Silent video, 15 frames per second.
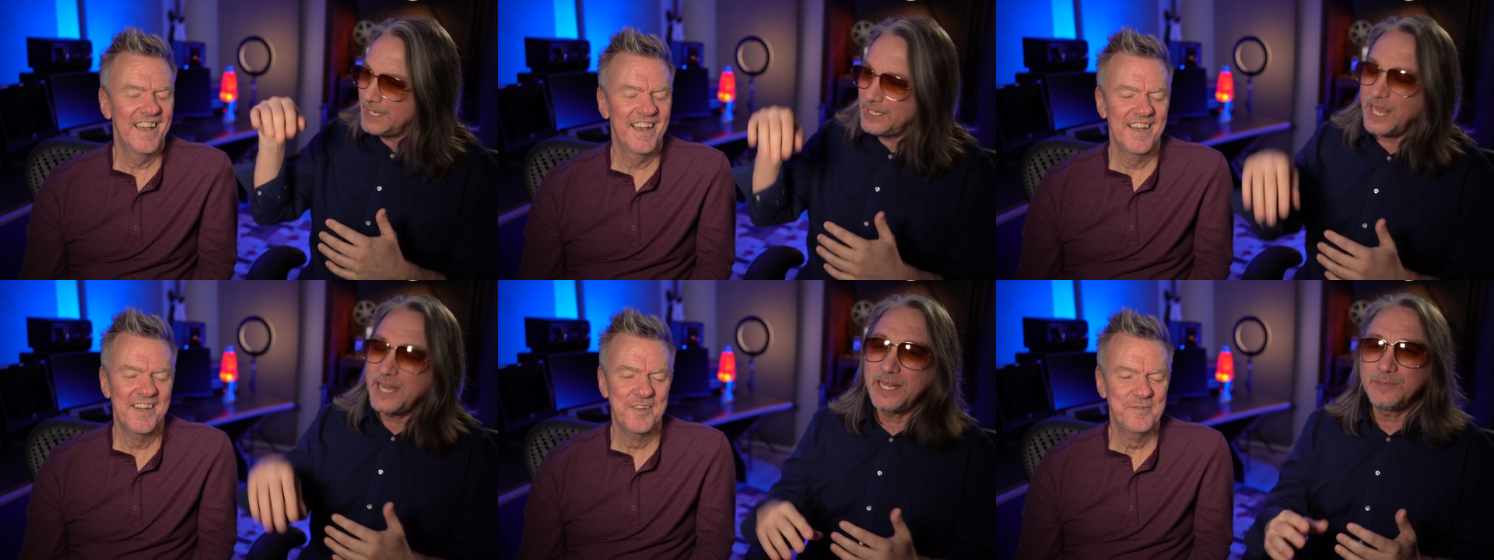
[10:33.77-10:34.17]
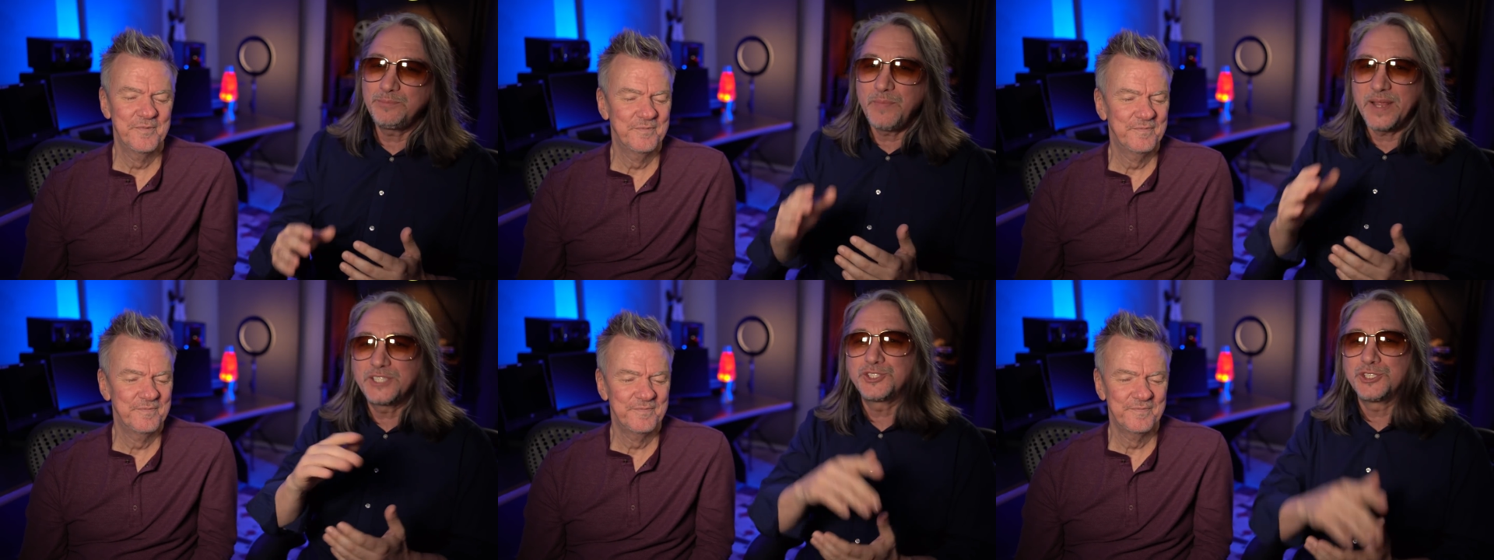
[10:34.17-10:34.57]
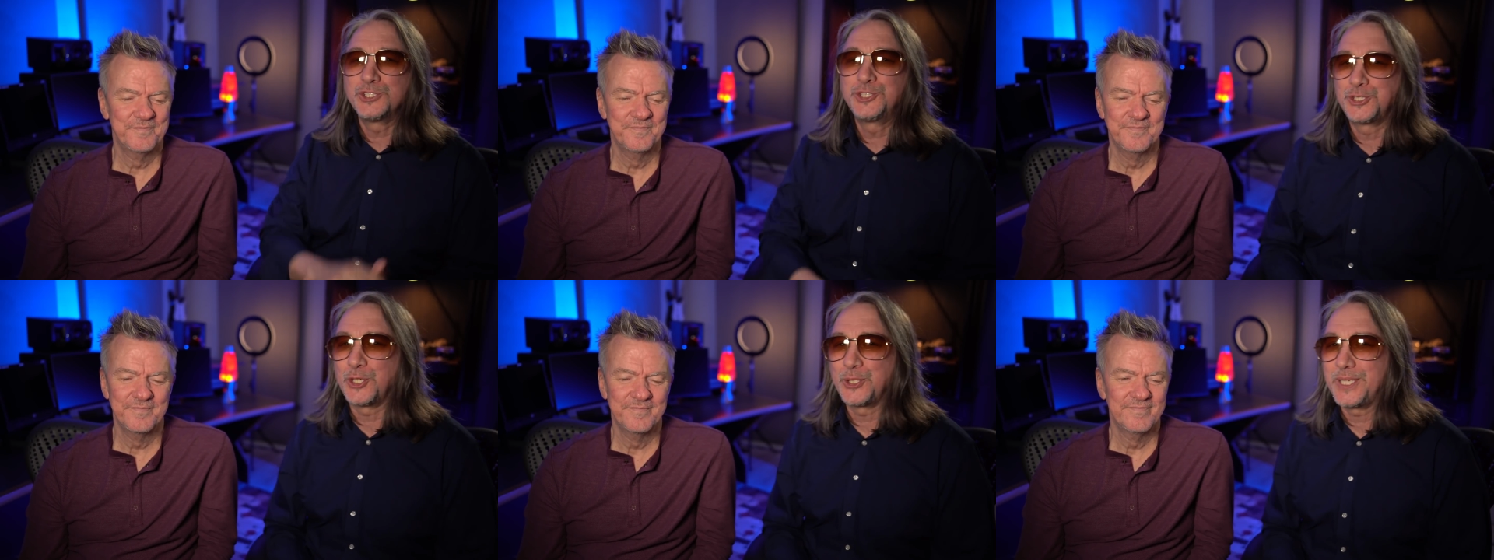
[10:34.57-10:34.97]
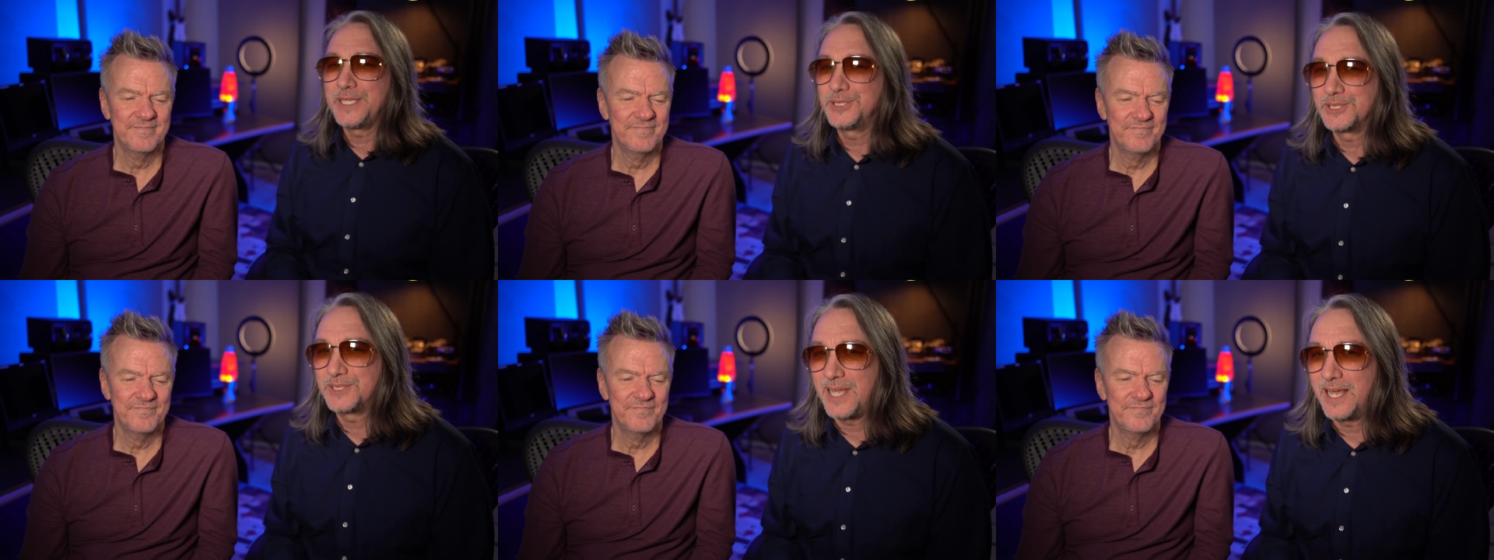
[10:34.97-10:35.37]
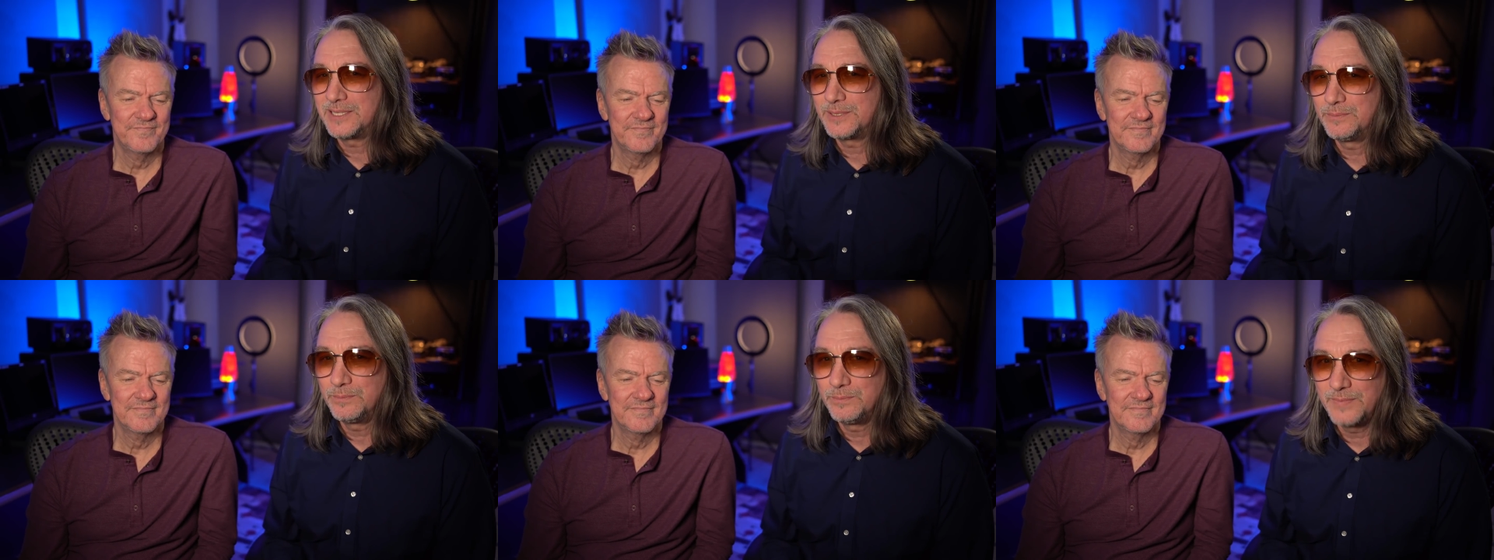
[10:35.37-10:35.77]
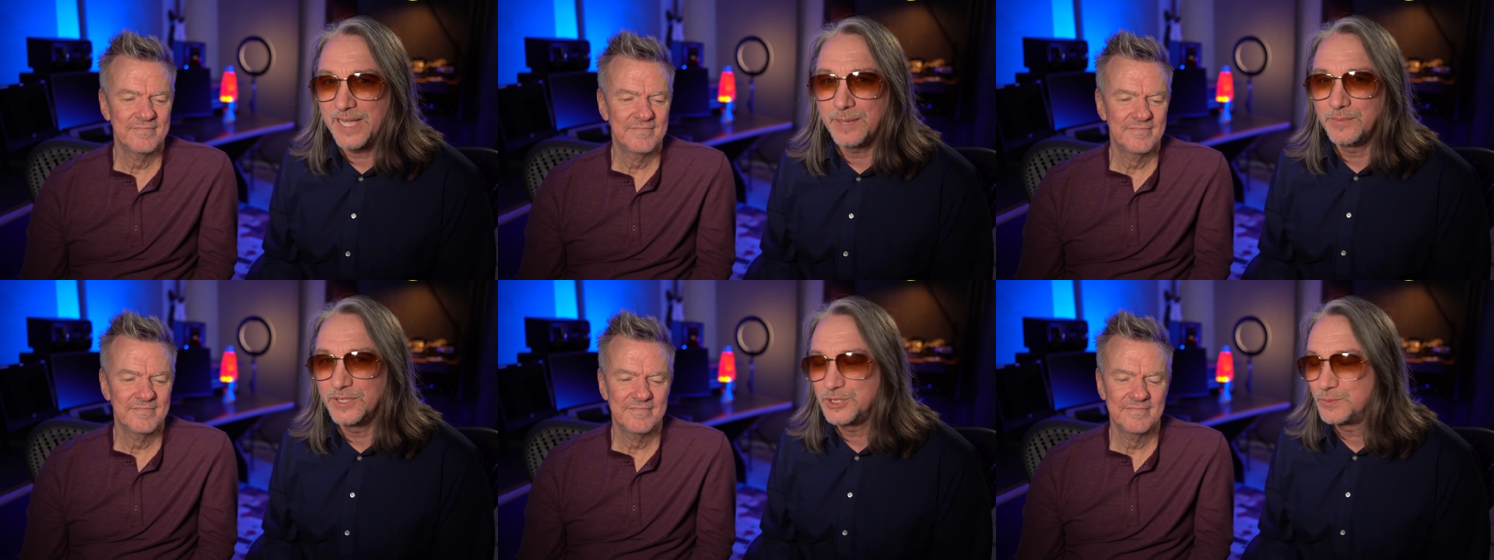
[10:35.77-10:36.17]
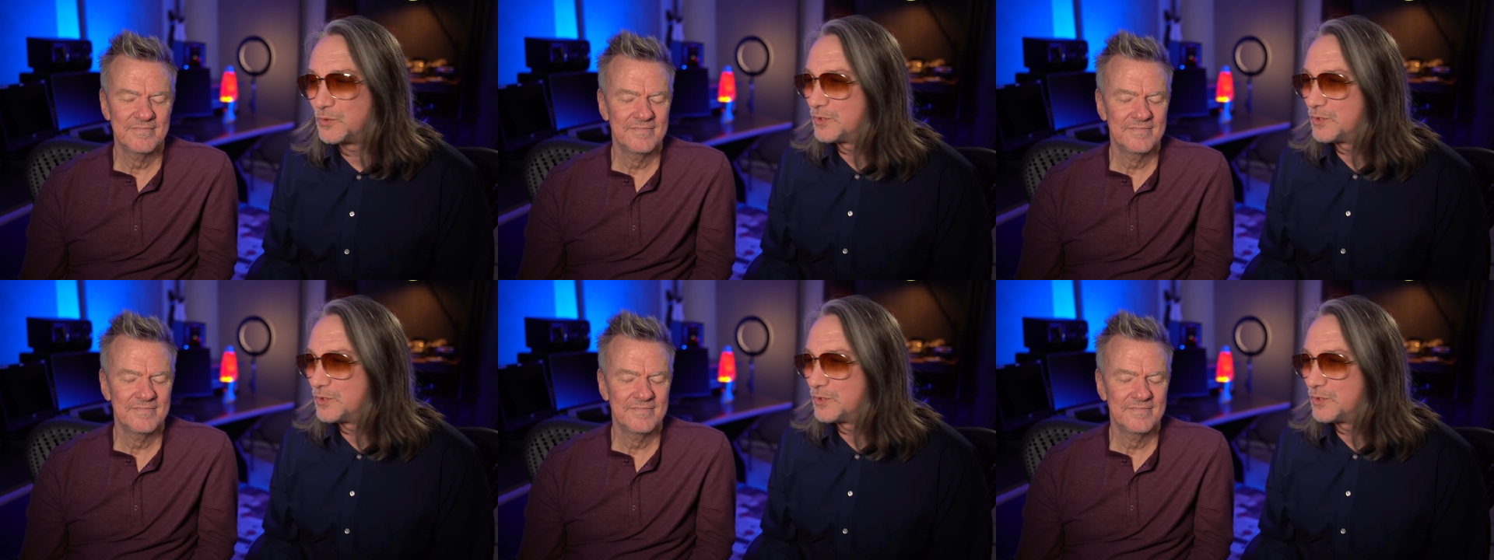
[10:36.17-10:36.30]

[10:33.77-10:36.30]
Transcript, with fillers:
Speaker 1: and, and, it makes the journey just that that much